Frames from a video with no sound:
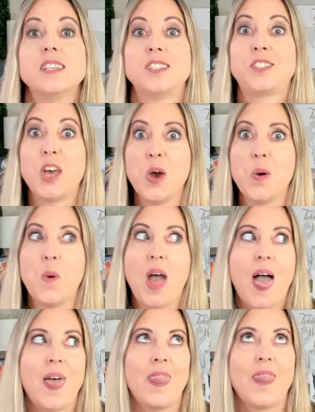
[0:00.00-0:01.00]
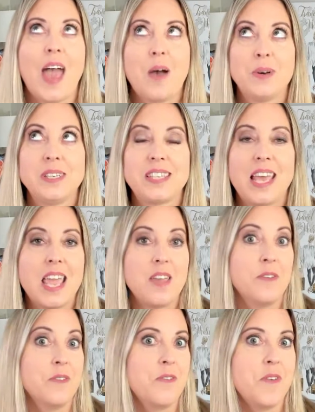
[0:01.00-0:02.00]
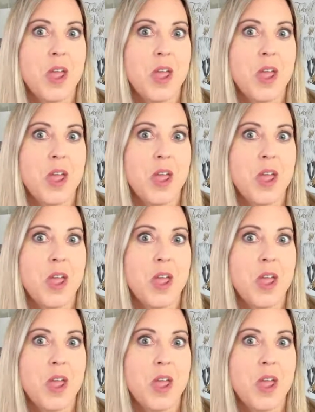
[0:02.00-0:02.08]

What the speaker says: So that was a